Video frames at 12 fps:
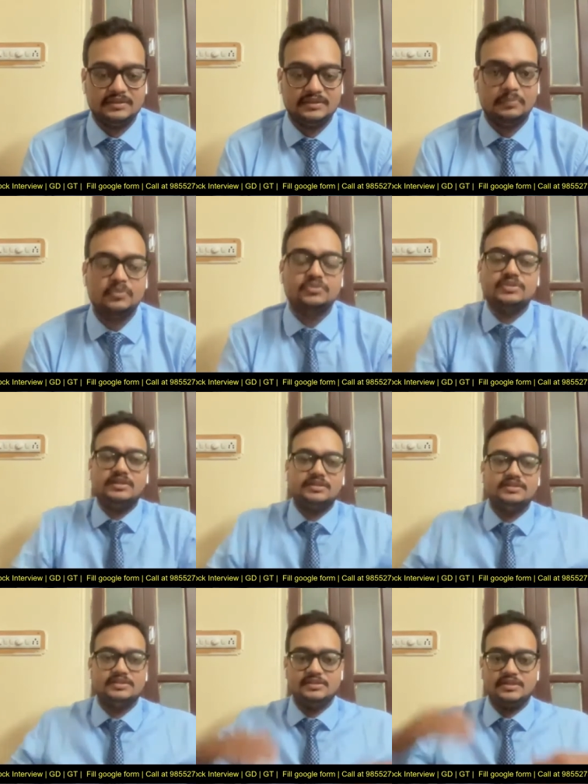Suppose, sir,
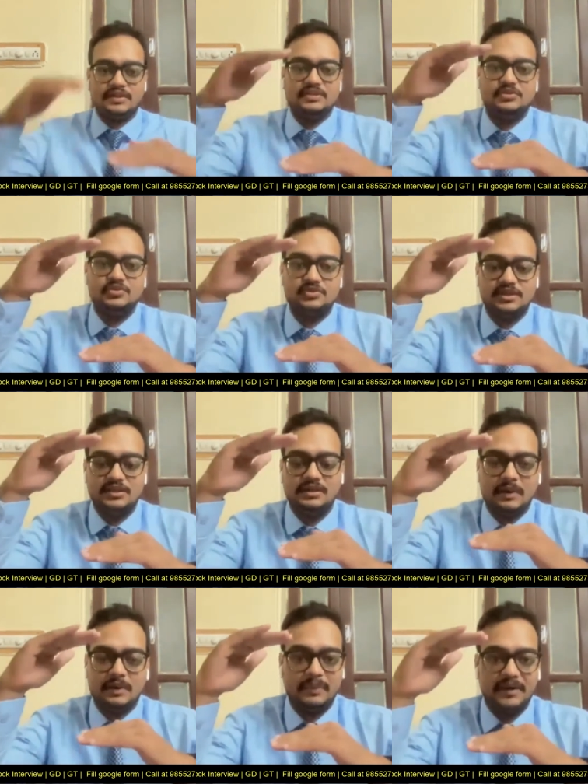this is the transducer
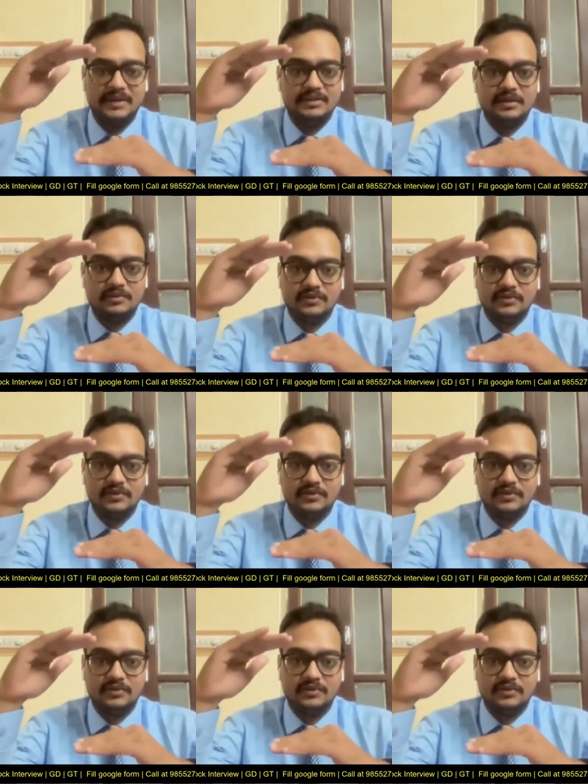and apply the